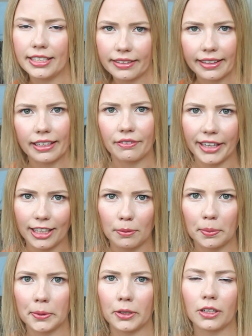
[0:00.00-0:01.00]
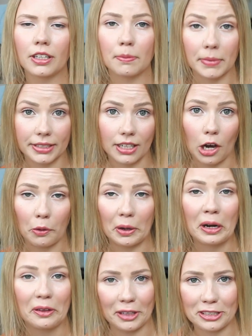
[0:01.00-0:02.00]
easily available
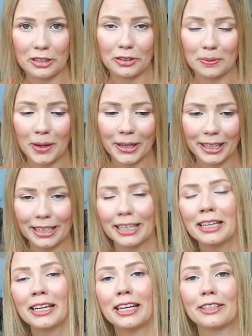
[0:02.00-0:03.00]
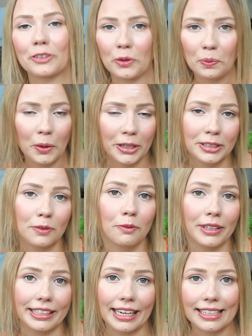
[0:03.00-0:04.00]
mascara that's on the market. So it works
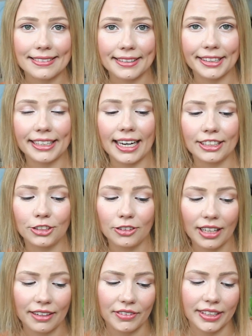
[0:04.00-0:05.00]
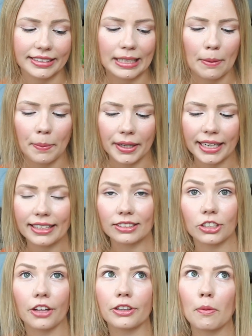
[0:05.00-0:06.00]
really nicely. I do love it, but
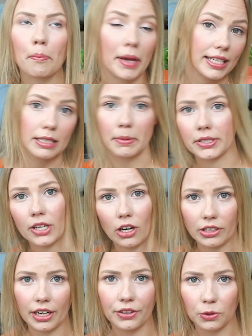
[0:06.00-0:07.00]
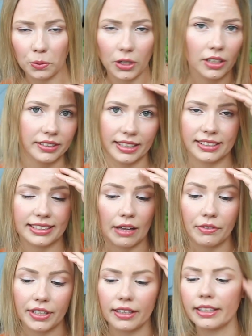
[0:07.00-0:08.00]
it's not the best mascara in the world. That's
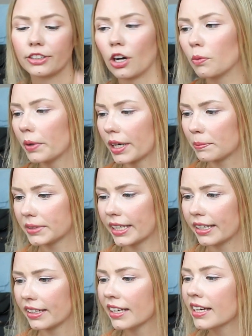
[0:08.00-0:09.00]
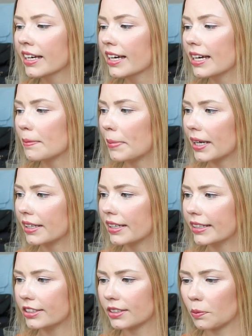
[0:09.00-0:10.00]
definitely not what I'm saying. But
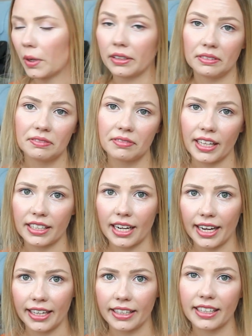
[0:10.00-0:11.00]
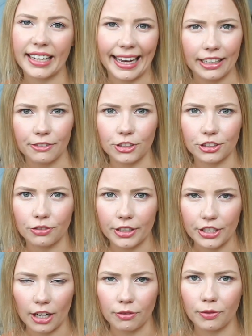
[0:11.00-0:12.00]
it's the one that I kind of just
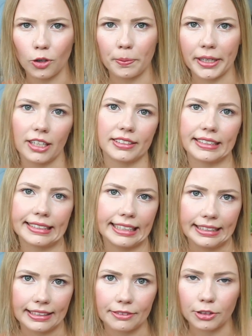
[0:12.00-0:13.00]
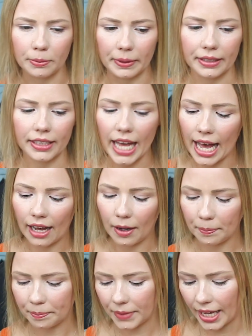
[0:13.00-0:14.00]
reach out for because it's easy for me.
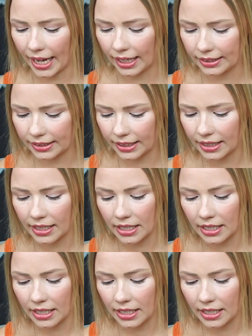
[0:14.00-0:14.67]
And